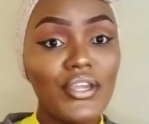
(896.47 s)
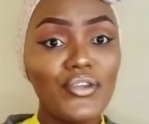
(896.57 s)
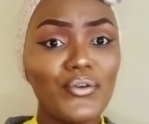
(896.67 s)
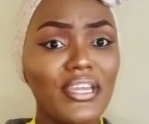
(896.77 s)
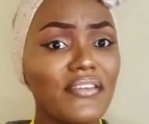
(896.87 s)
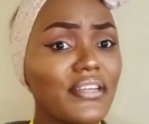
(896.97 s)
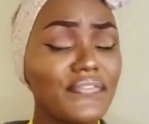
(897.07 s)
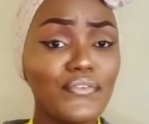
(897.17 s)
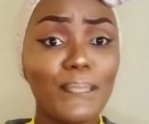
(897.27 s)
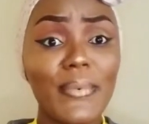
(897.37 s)
you're giving
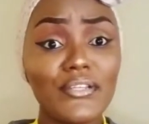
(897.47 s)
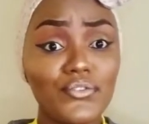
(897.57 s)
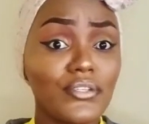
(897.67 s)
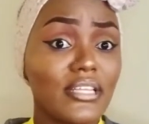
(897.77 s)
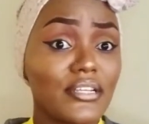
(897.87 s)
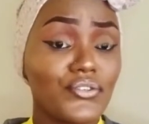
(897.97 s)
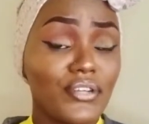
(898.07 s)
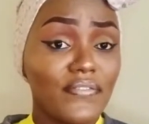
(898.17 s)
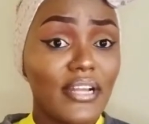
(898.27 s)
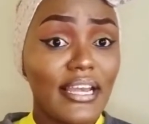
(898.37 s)
for a person that you
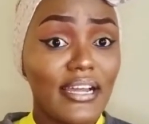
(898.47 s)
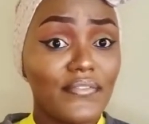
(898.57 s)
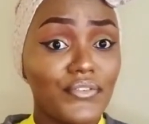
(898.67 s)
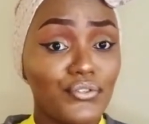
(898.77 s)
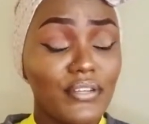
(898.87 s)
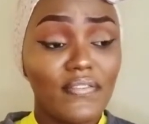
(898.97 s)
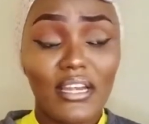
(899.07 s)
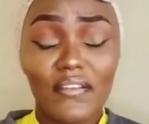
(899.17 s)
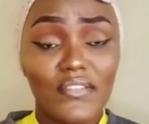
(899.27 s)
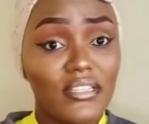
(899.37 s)
never loved
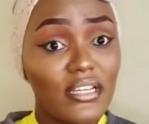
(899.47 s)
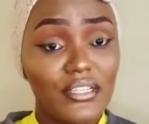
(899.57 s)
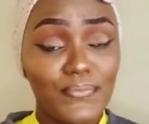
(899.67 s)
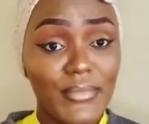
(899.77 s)
that